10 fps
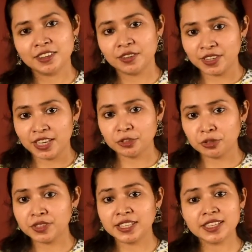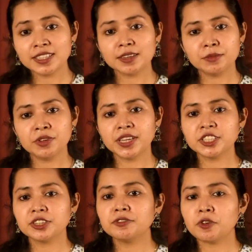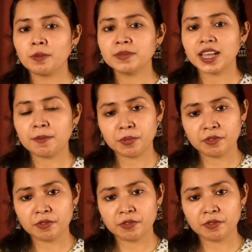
okay so these communication forms are